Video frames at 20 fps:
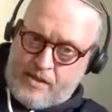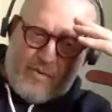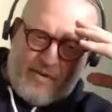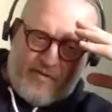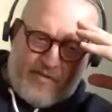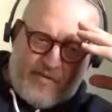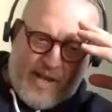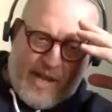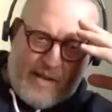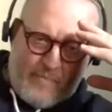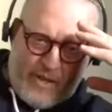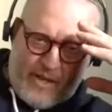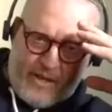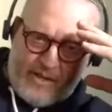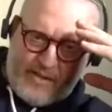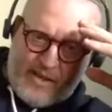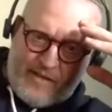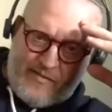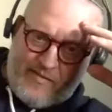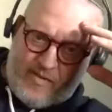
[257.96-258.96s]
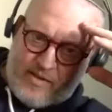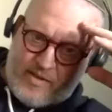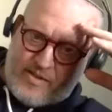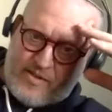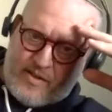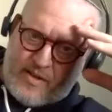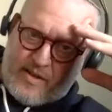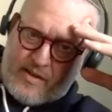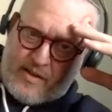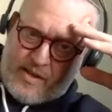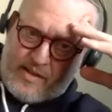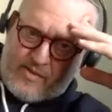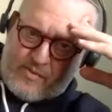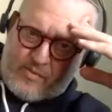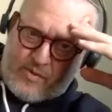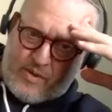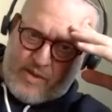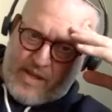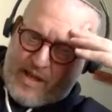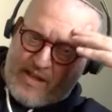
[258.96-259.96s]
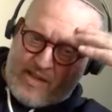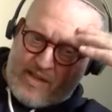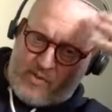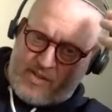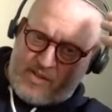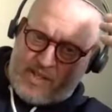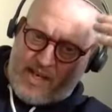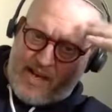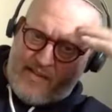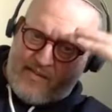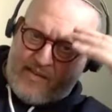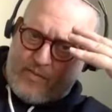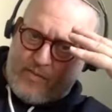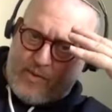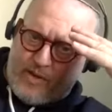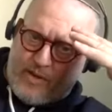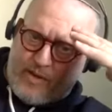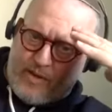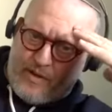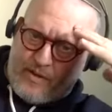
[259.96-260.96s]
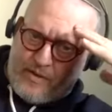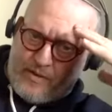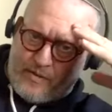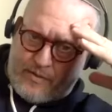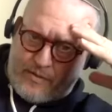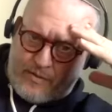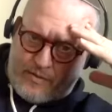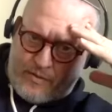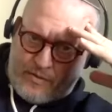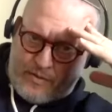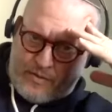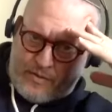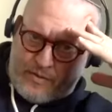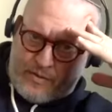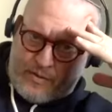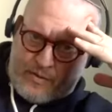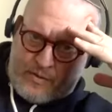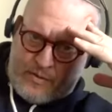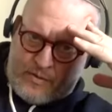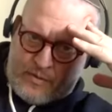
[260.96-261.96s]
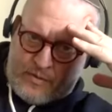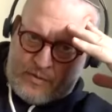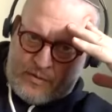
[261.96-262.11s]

up her flight because I foresaw this was inevitable. Yeah.